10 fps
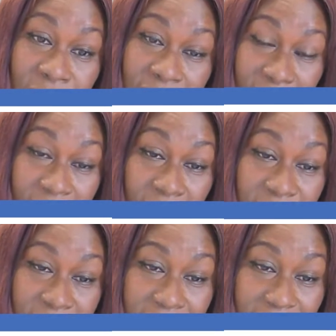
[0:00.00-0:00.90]
in the
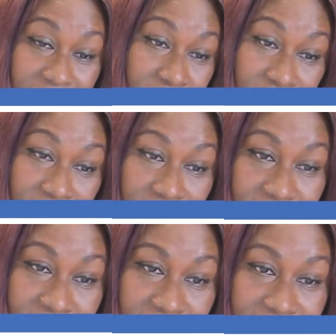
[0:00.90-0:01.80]
country
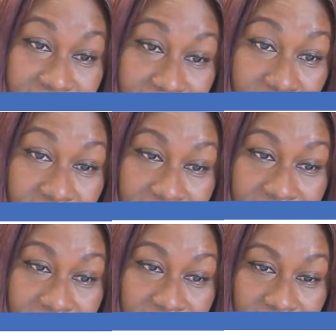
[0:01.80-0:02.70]
that they are
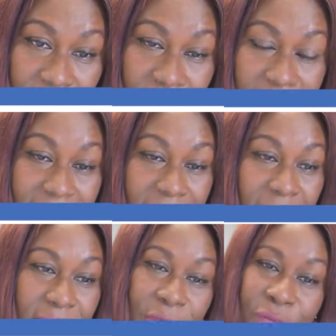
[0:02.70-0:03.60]
in, because there's a
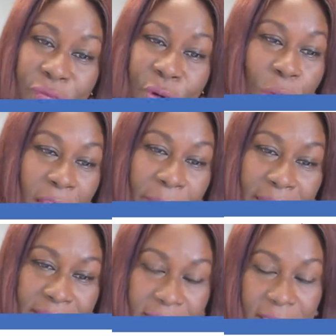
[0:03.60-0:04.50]
lot of
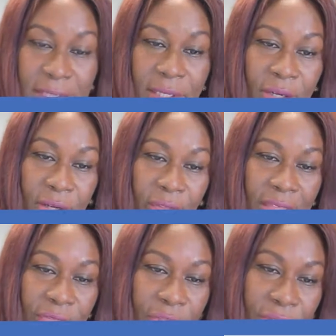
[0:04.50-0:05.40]
requirements on
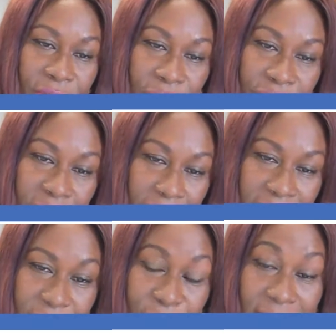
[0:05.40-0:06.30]
that third country
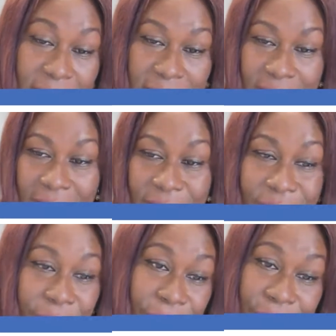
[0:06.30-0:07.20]
consular processing, and
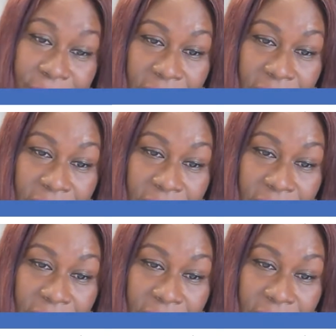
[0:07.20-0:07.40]
so